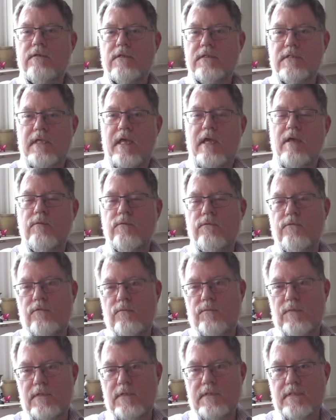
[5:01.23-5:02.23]
the sound
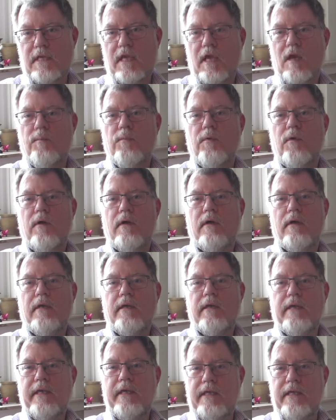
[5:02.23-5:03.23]
from this camera
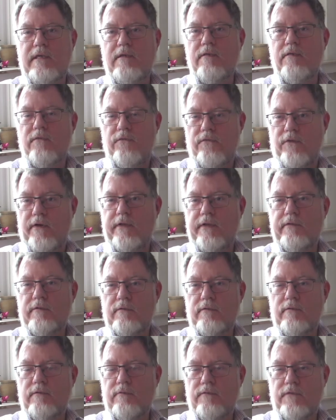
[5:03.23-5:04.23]
in the
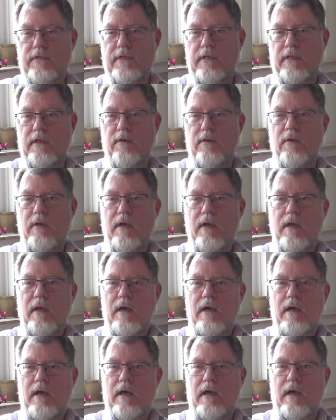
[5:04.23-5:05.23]
final video.
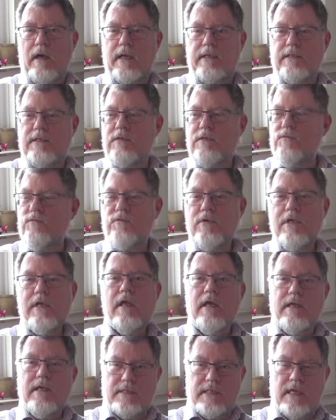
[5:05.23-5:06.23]
I didn't
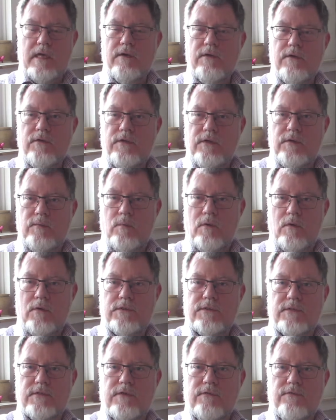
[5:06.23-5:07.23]
realize how good it
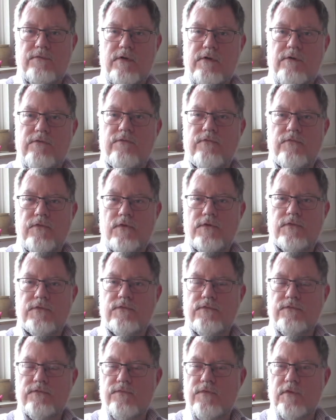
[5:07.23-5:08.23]
was. The very
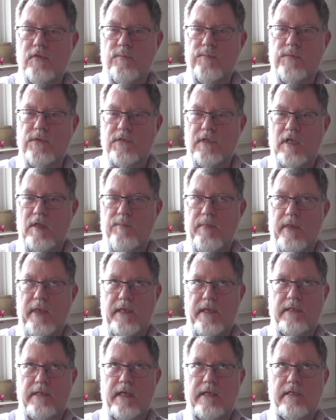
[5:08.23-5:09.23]
first film that I
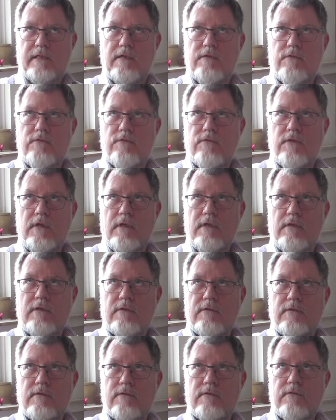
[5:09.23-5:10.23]
made, and I
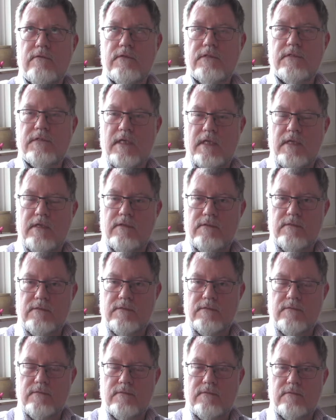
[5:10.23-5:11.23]
think the
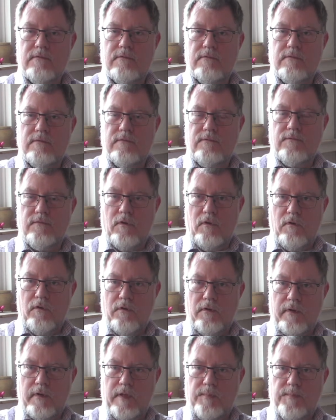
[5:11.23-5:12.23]
second
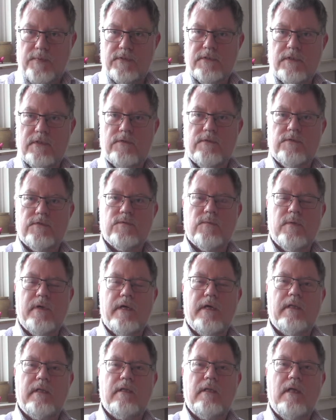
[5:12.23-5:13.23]
vlog episode as
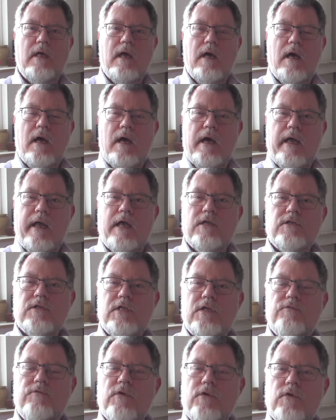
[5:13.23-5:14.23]
well, I
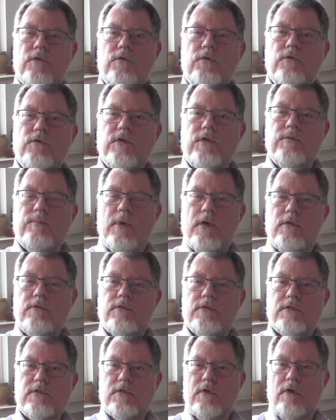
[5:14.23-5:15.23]
actually recorded
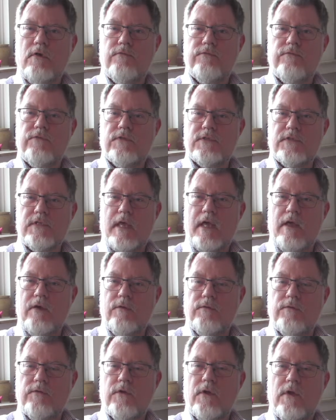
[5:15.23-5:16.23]
most of the
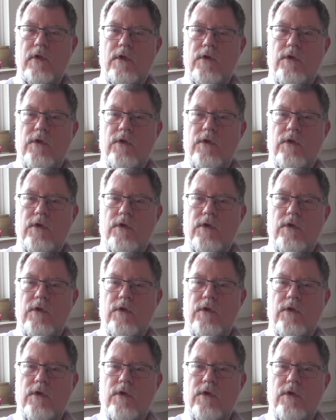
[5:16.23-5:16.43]
sound